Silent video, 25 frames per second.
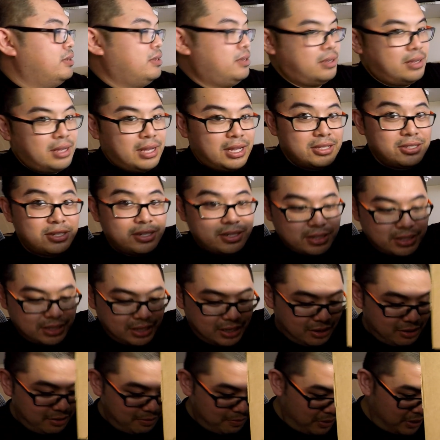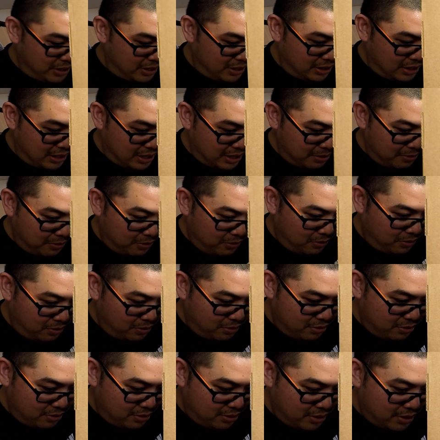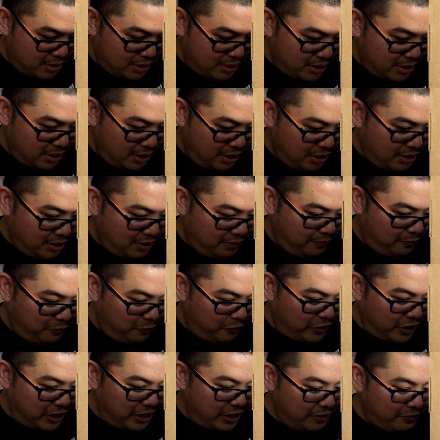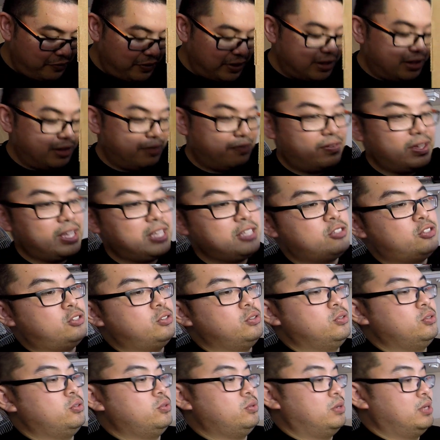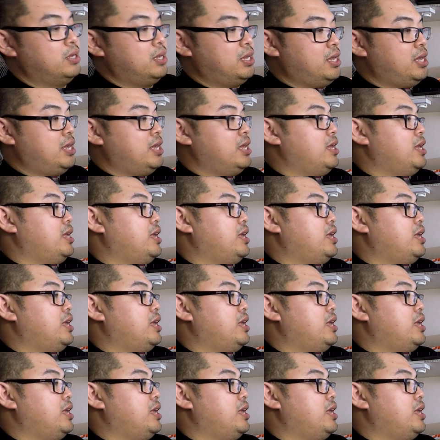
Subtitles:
as you can see by the label, it's a 350 V2